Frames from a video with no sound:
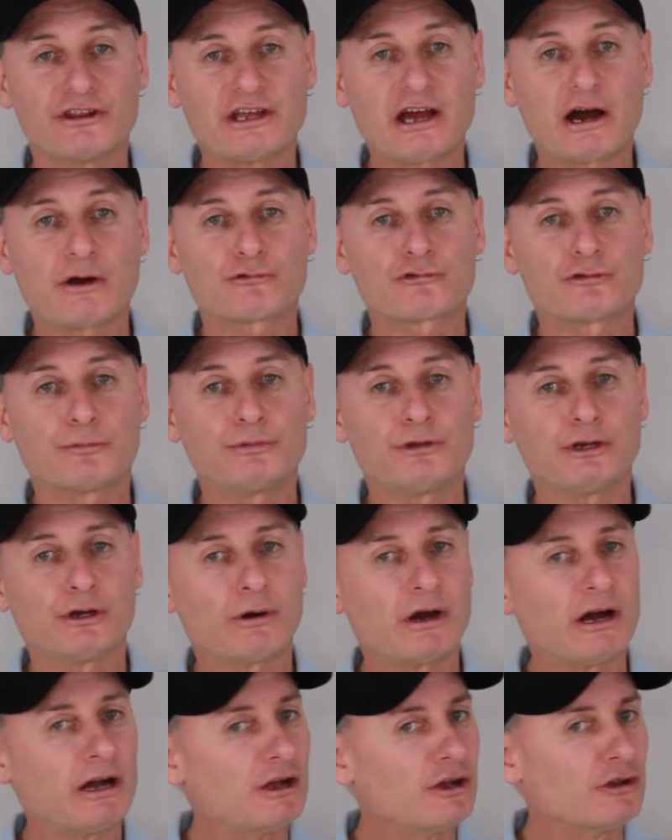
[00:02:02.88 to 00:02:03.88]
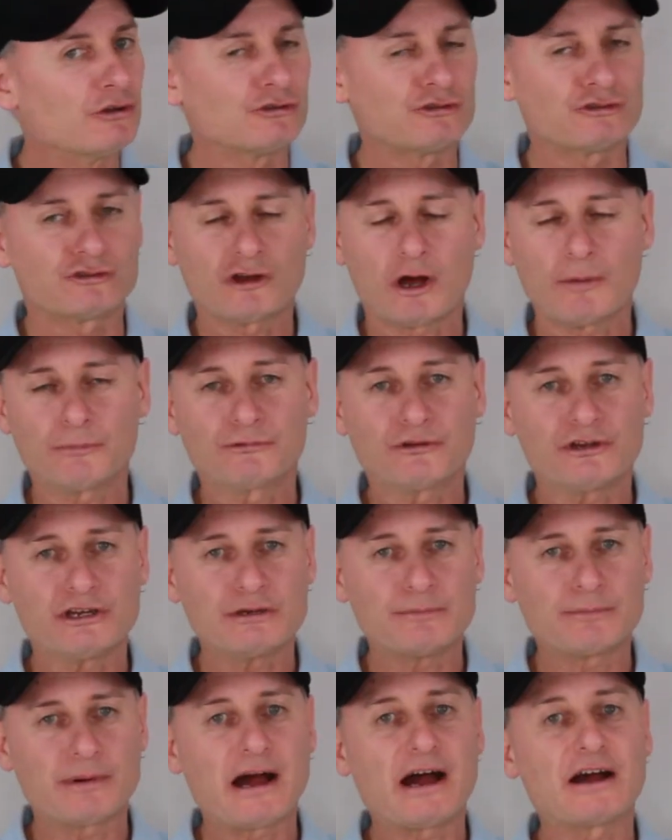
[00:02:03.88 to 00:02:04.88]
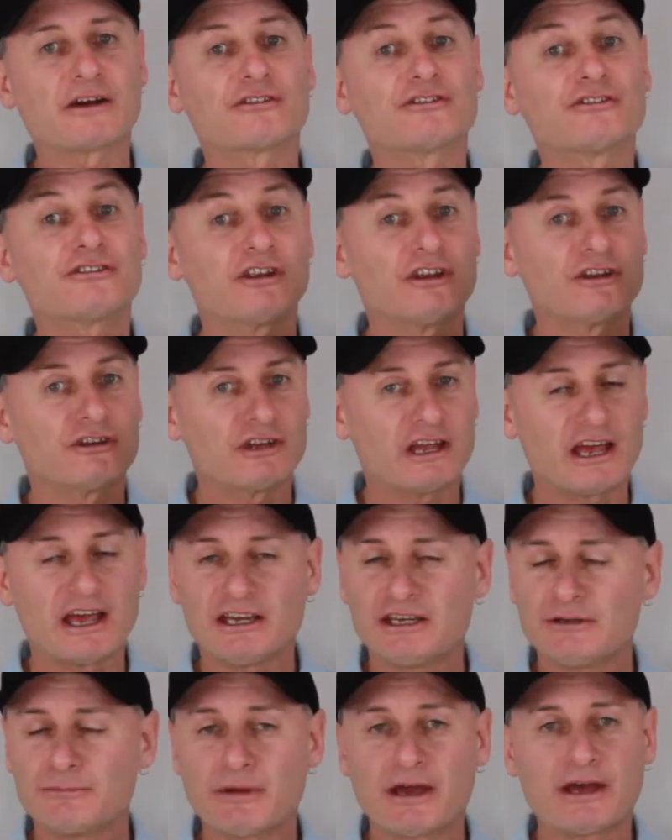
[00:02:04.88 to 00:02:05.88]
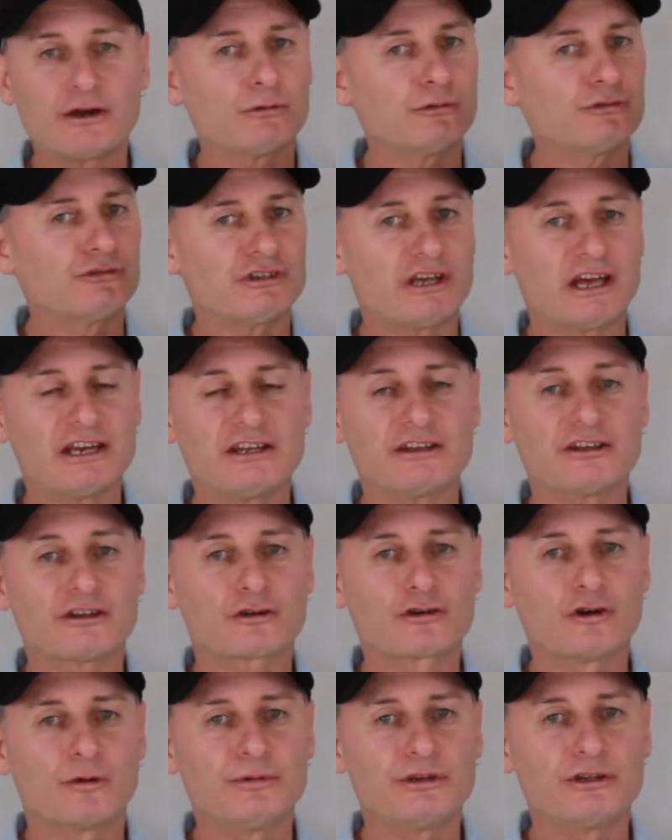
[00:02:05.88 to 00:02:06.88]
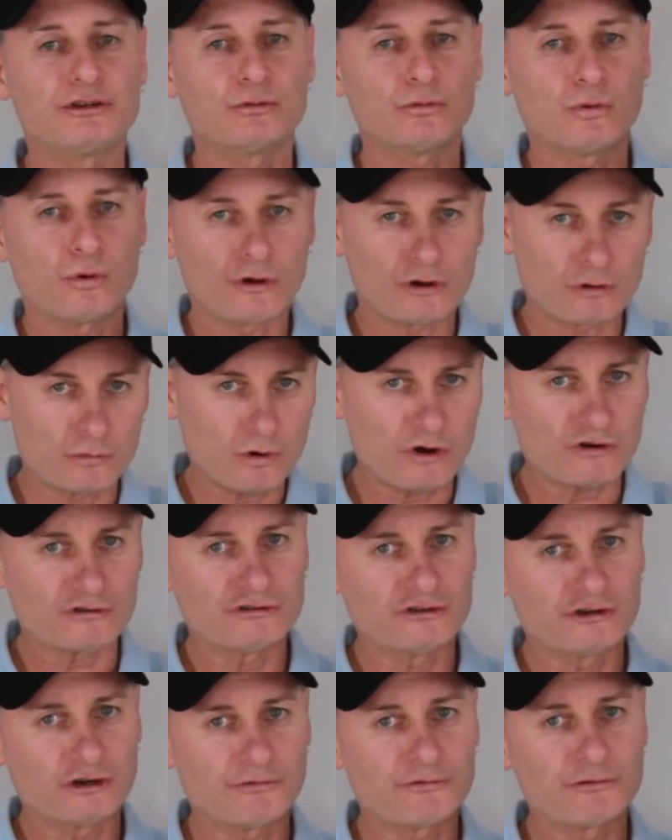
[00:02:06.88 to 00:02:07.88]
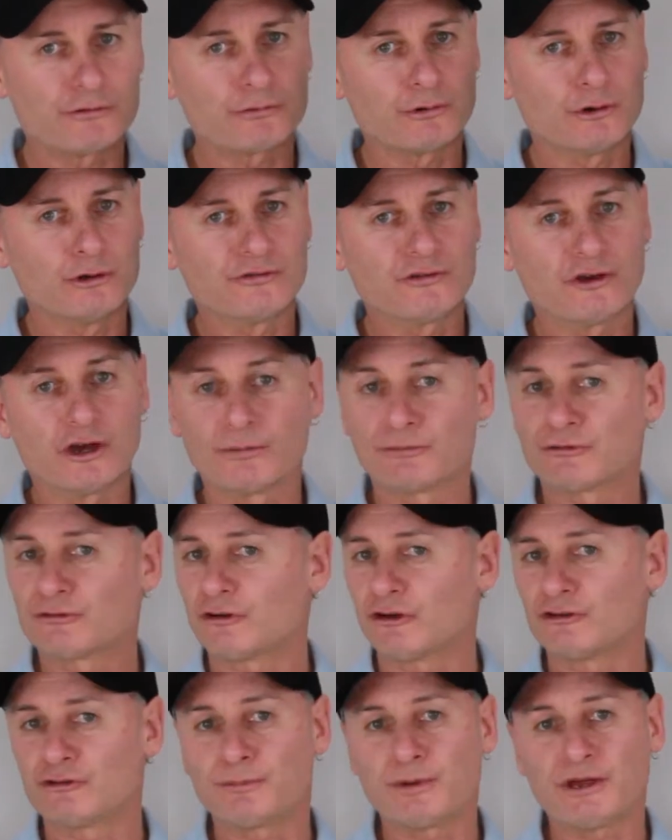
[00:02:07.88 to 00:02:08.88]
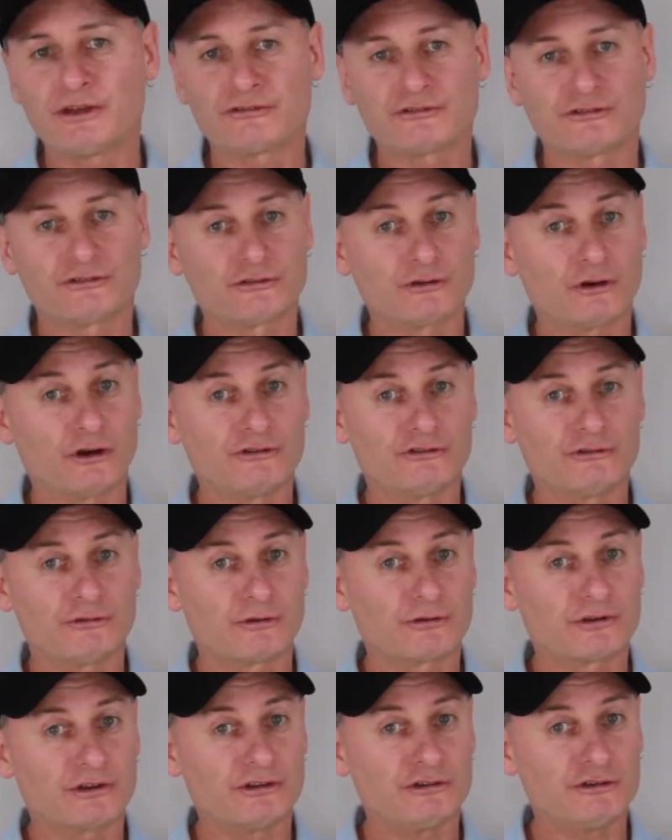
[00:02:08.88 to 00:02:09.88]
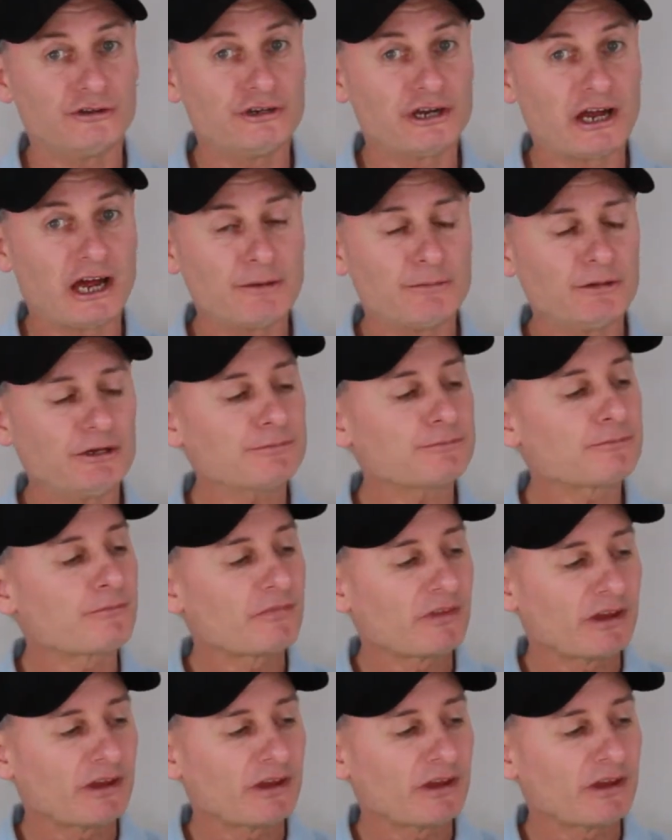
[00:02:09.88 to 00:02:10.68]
the ultra pure, stops any bugs, any metals, anything that could be in the water washed in off the roof, herbicides, pesticides, or you name it.